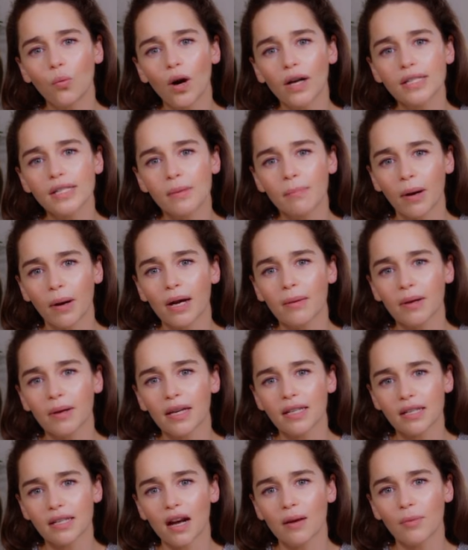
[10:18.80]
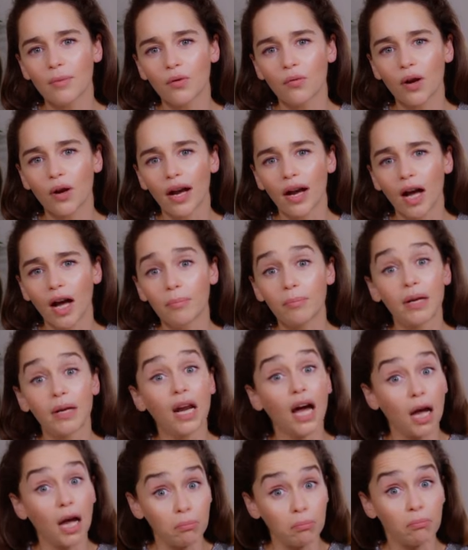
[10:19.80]
were to buy me a diamond ring, I'd
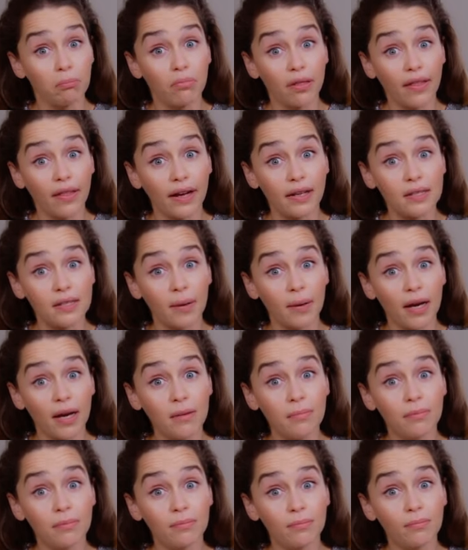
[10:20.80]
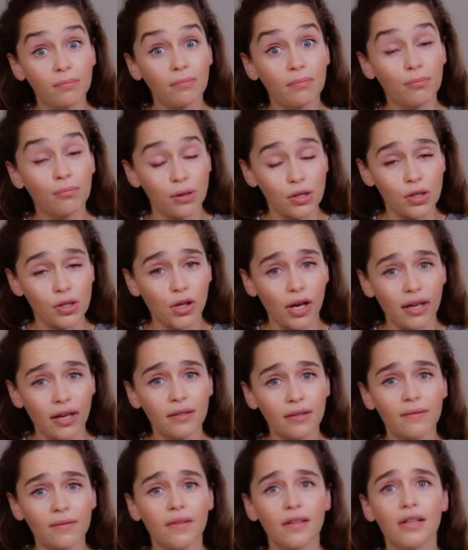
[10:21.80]
be like, thanks, babe,
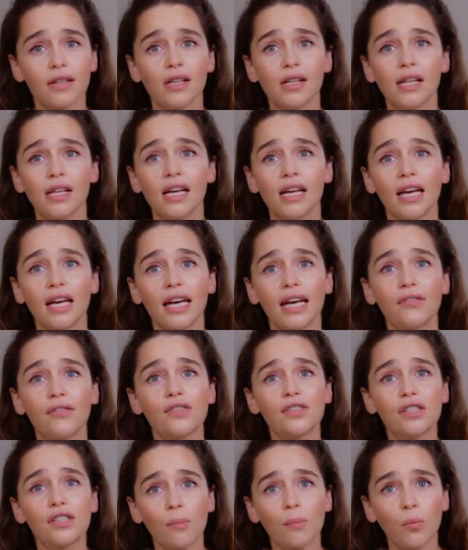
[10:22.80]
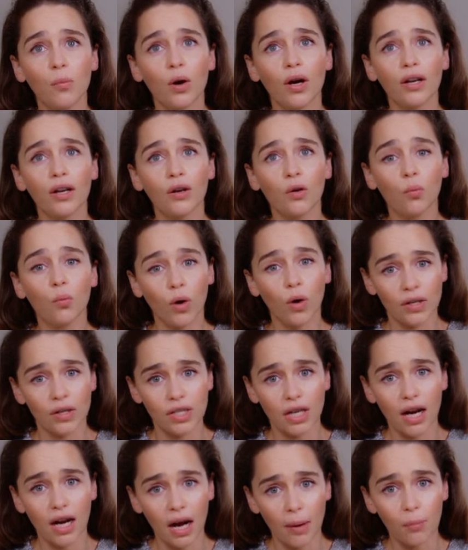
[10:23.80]
appreciate it. If someone
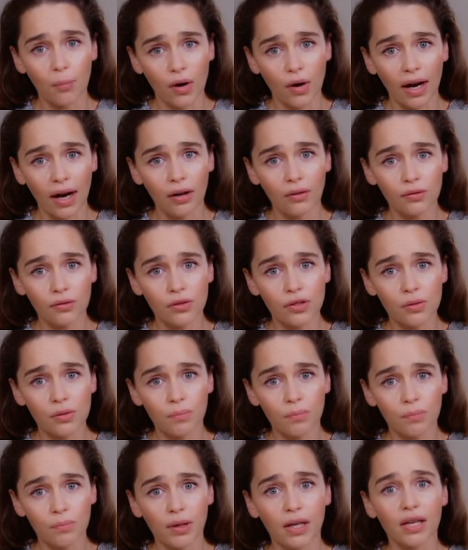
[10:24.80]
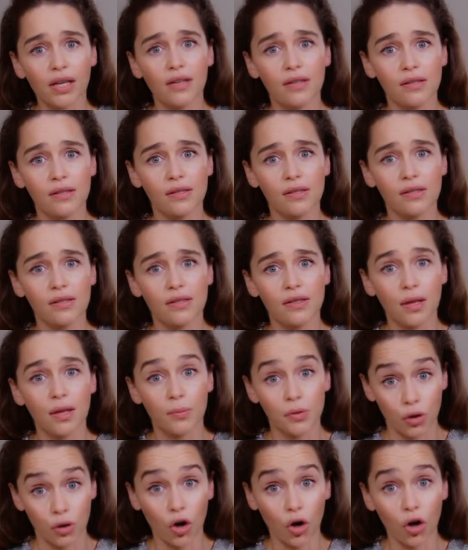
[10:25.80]
were to come round because
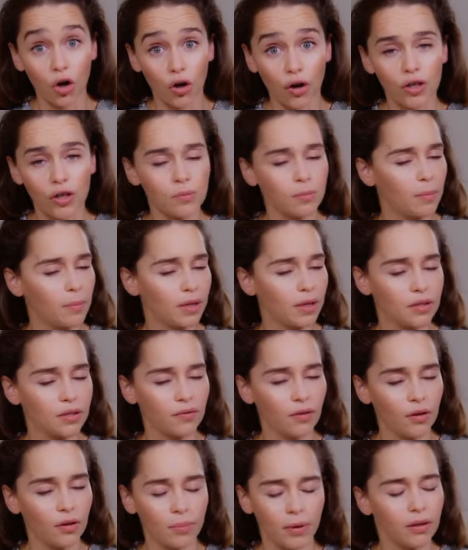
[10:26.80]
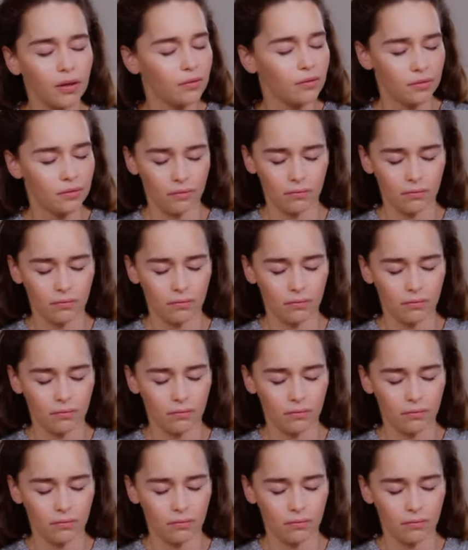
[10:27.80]
there was a cockroach, my biggest phobia,